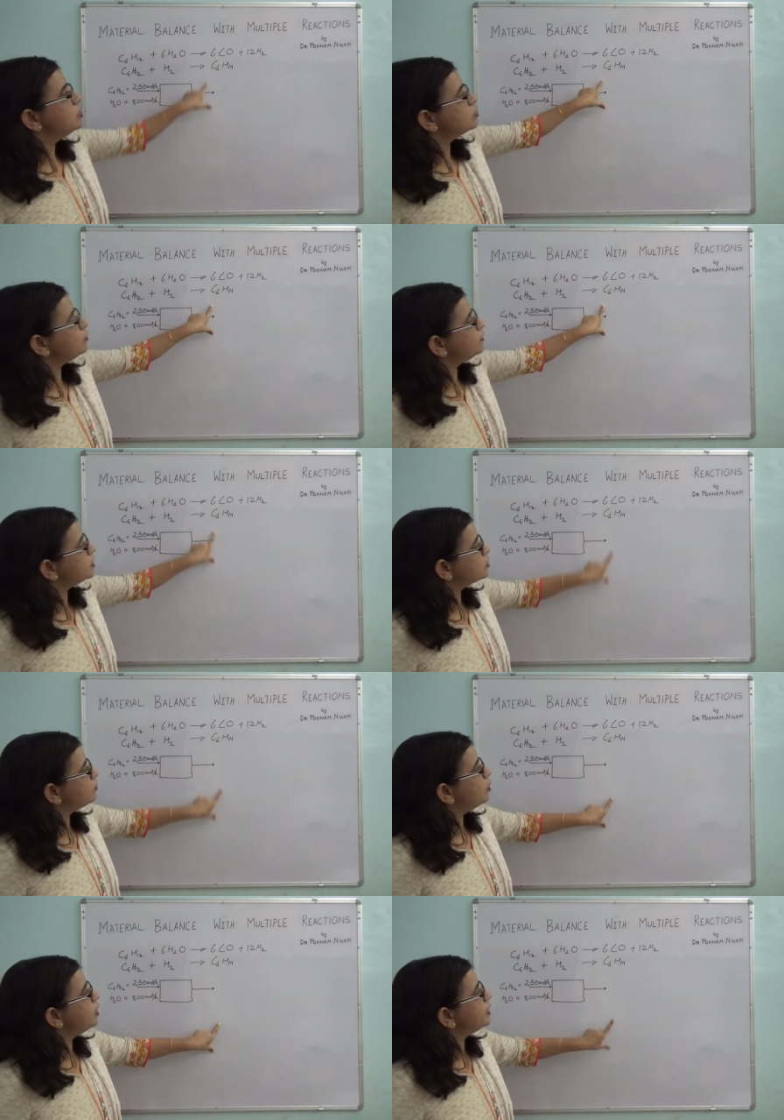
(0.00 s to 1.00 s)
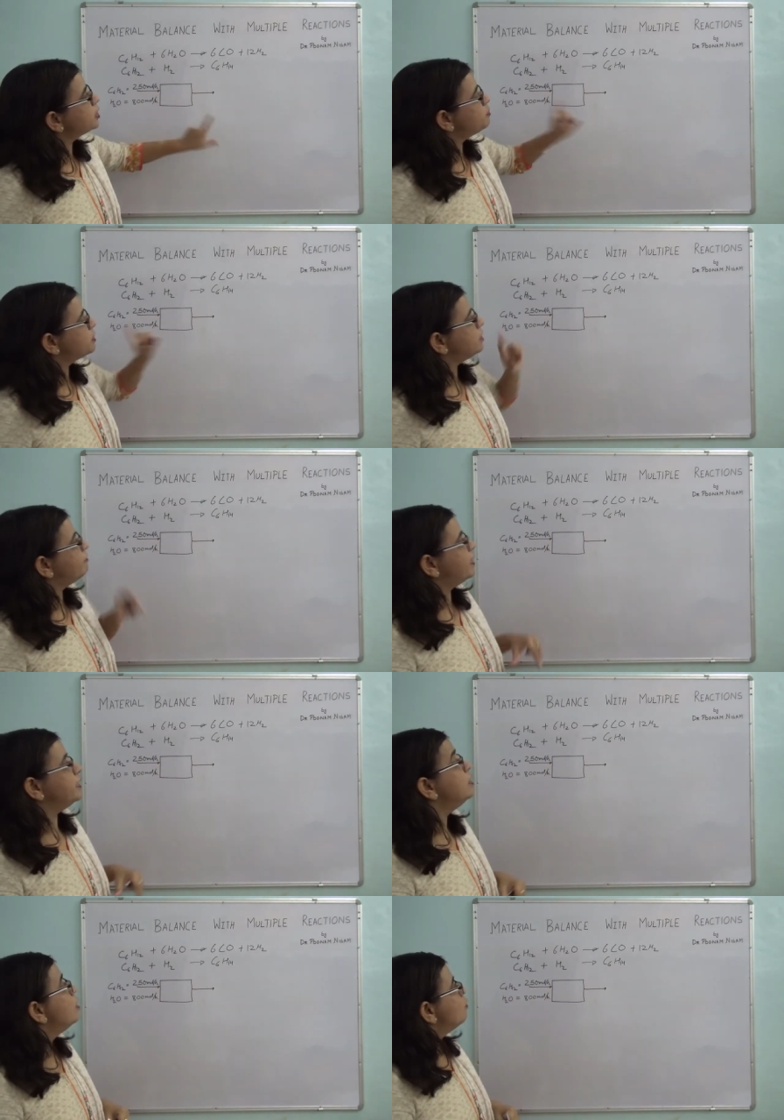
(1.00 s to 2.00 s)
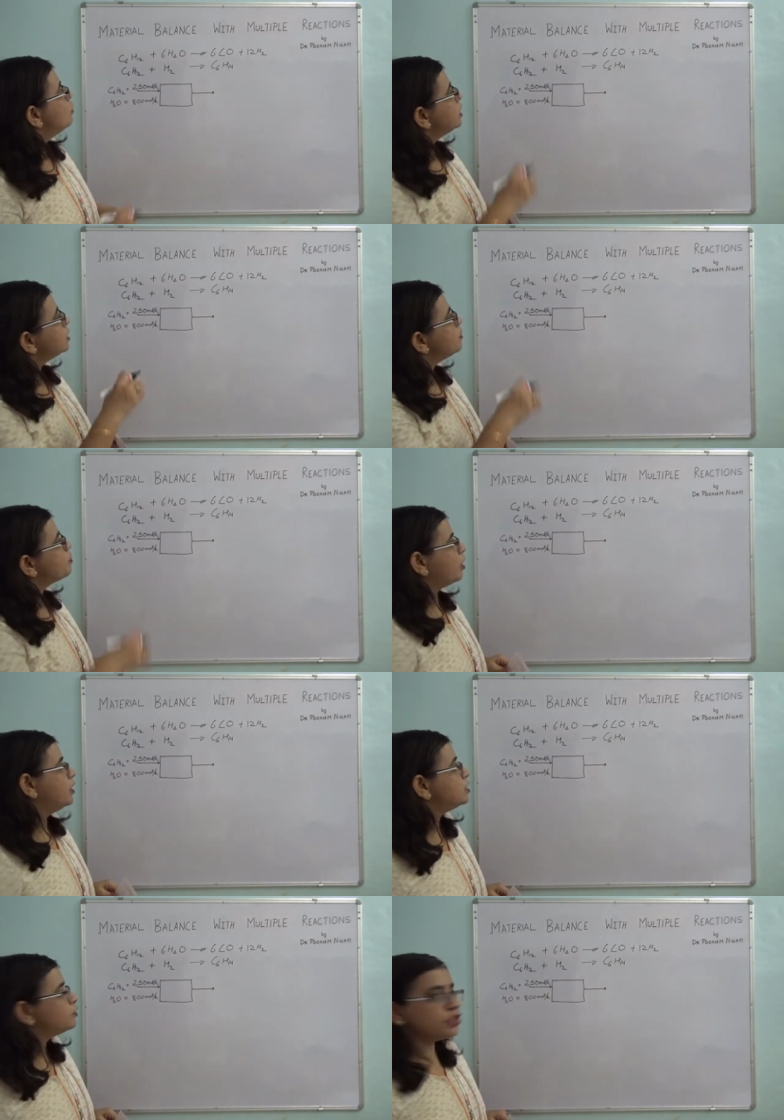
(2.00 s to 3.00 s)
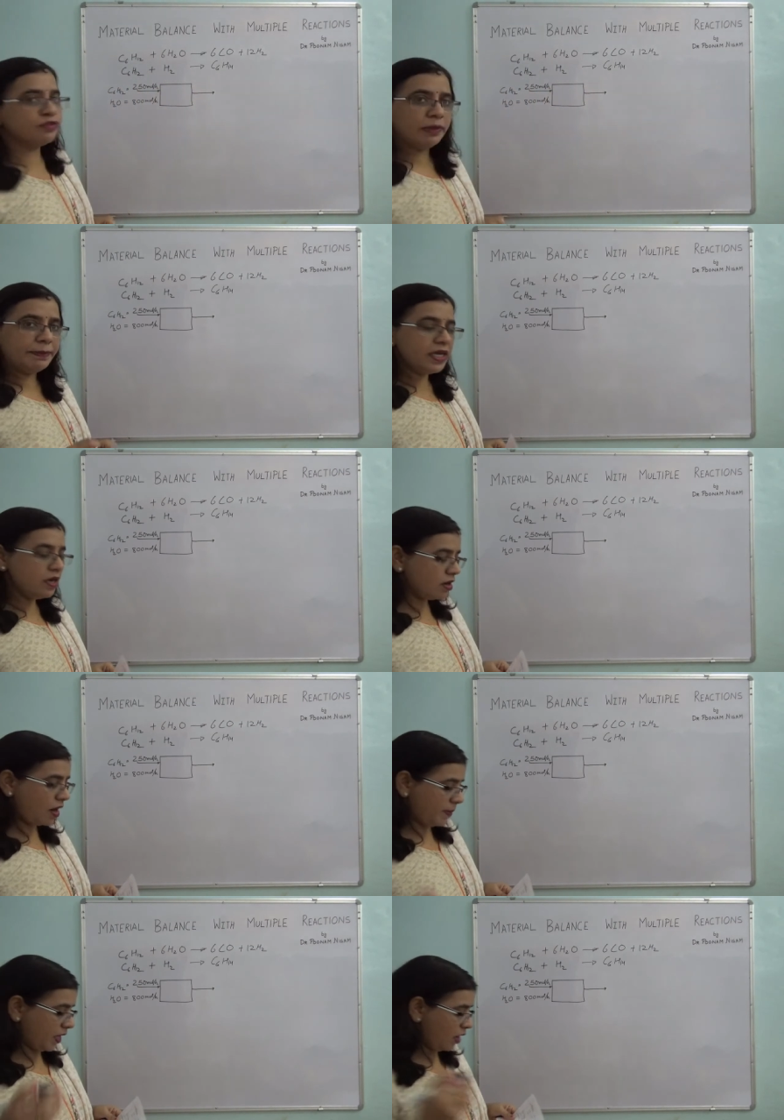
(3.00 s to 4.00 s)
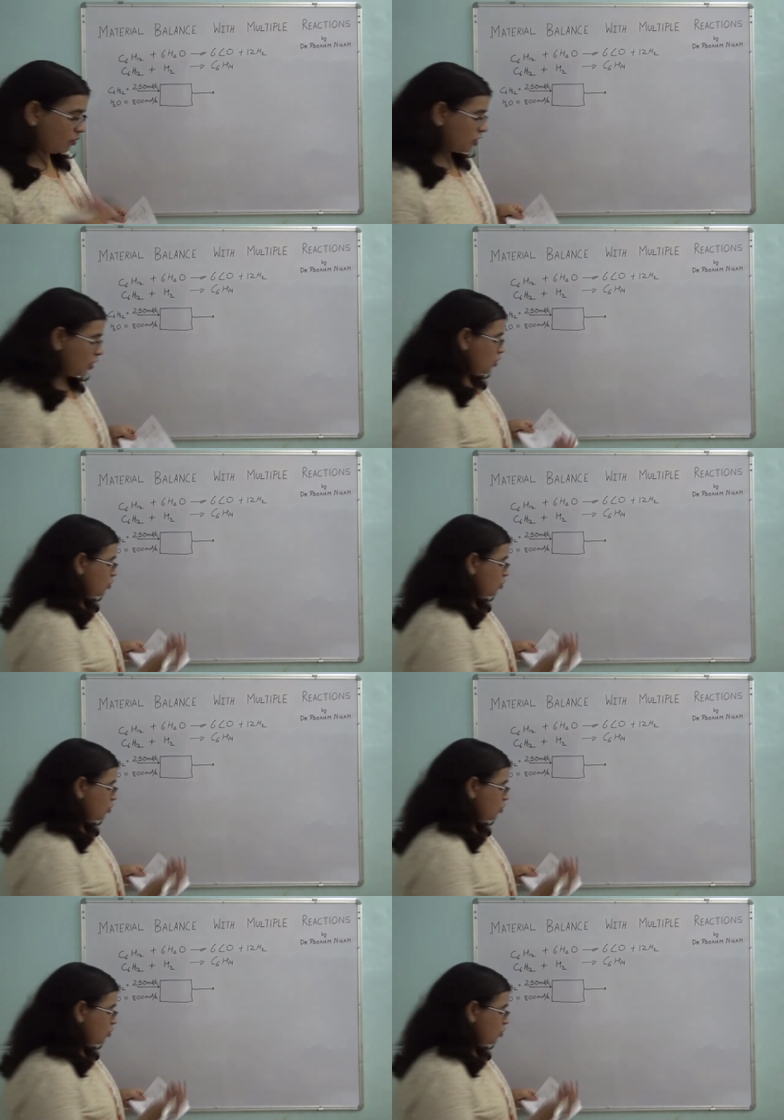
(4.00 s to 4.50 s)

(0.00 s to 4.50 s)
So first of all let's specify what are the products which will be coming out.